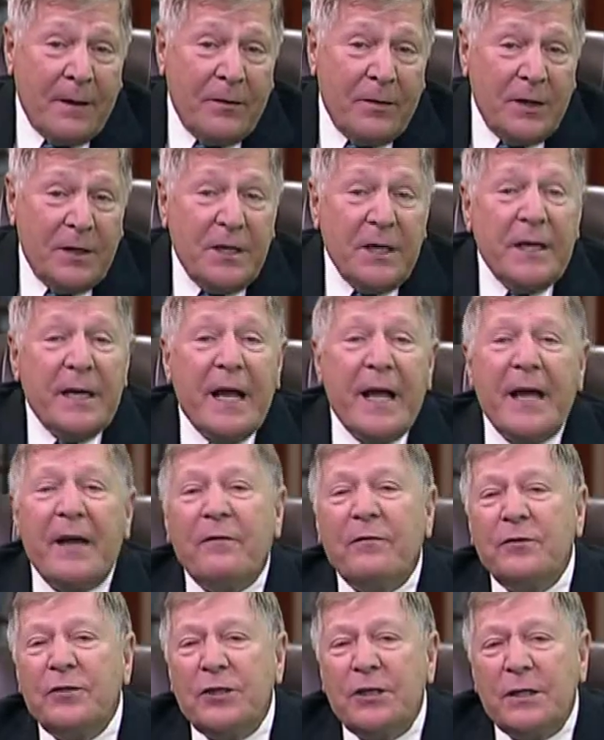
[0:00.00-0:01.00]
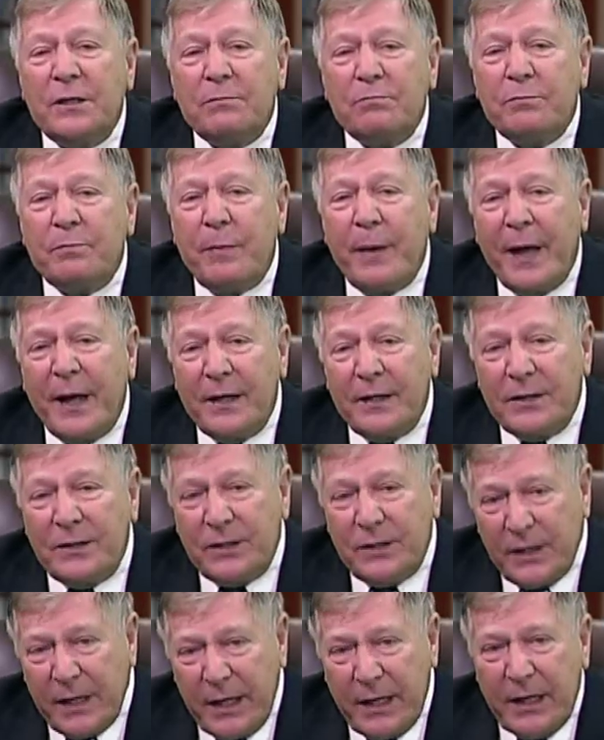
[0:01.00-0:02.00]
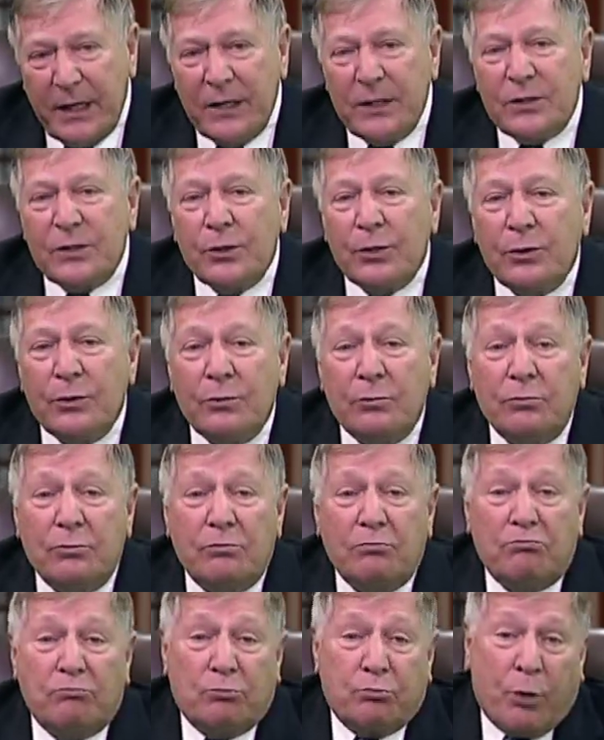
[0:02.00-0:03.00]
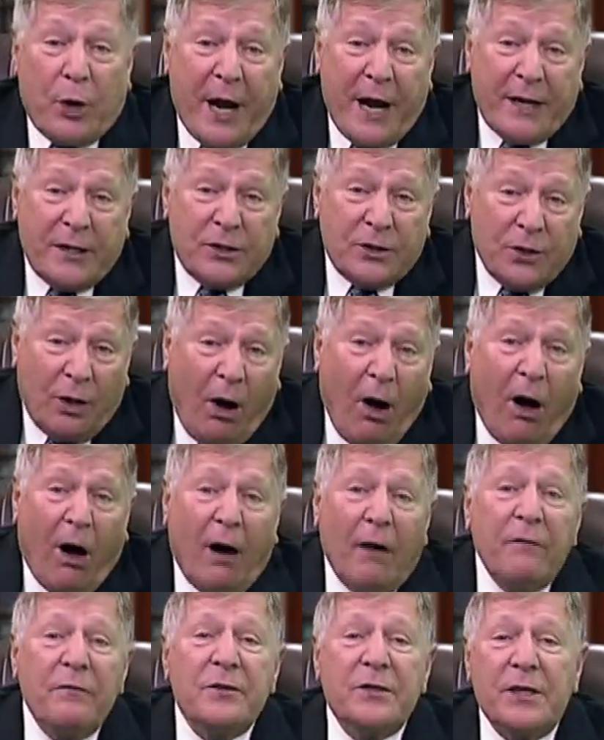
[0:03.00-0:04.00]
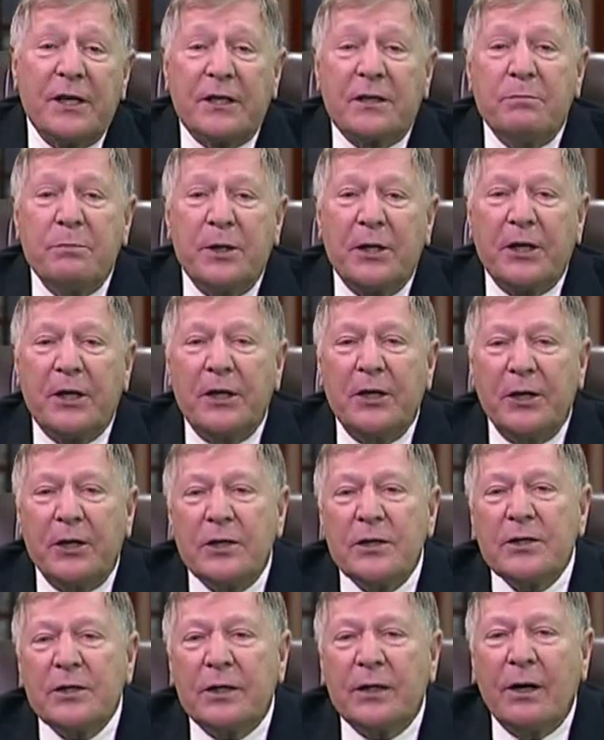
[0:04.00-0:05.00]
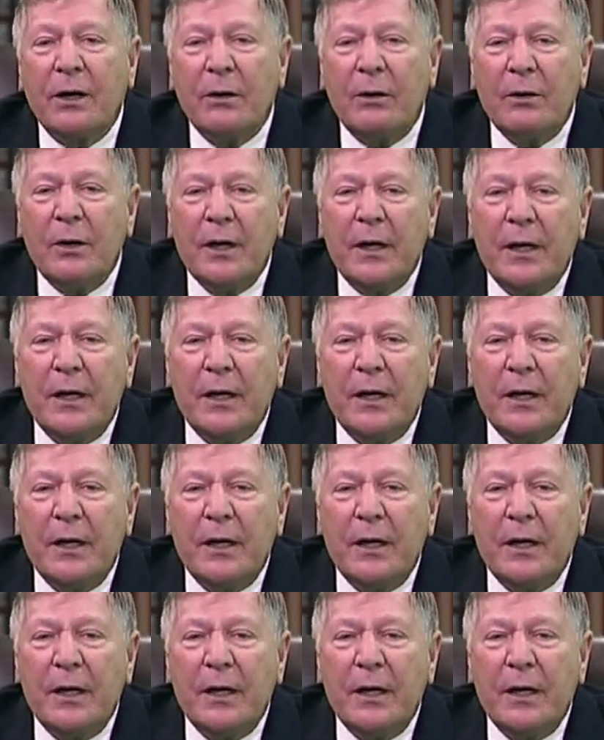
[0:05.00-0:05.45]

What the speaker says: The DNA of chimpanzees, who branched off 6 million years ago,